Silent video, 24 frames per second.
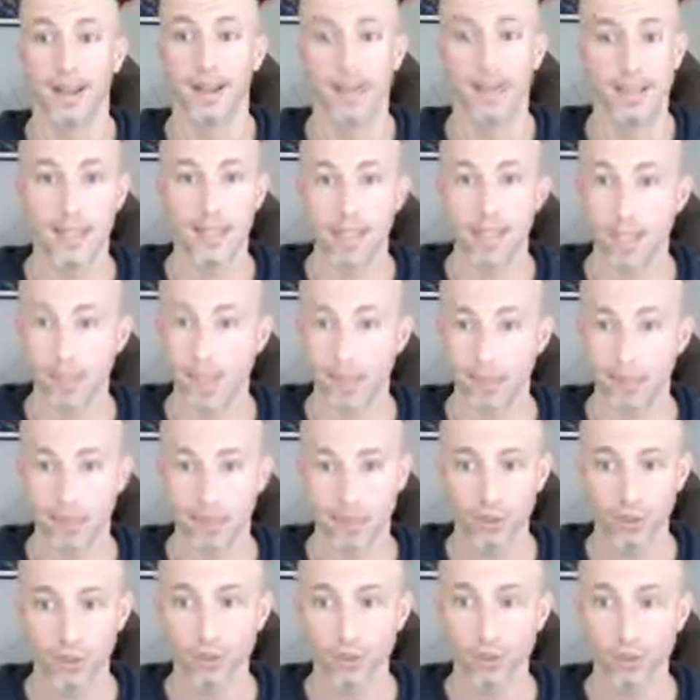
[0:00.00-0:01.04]
the
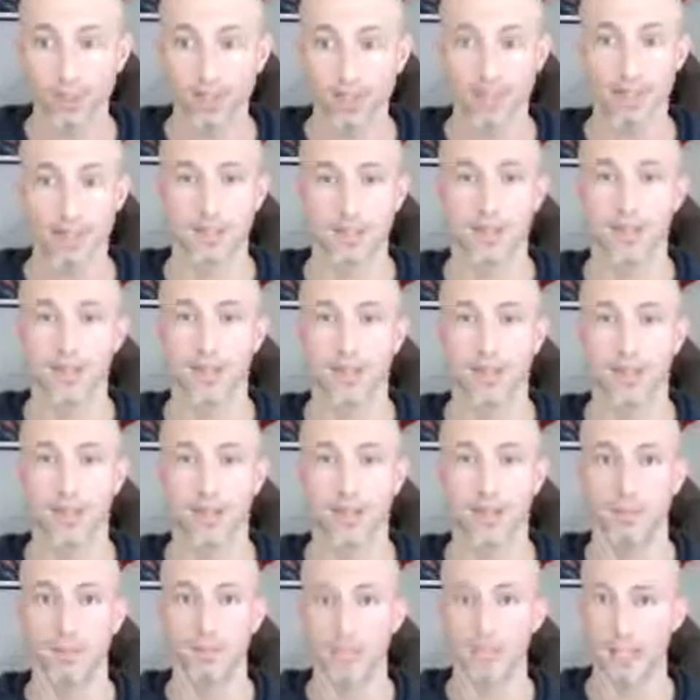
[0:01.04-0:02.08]
absolute best
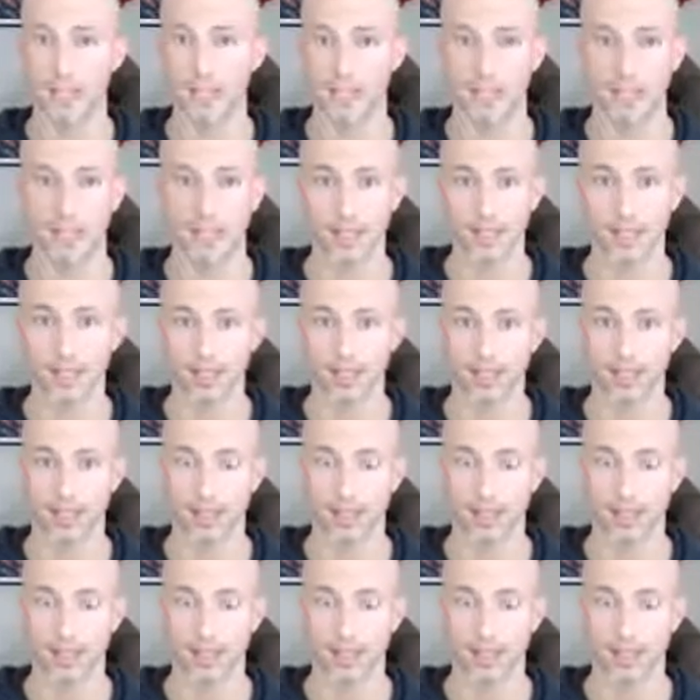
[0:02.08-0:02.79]
testing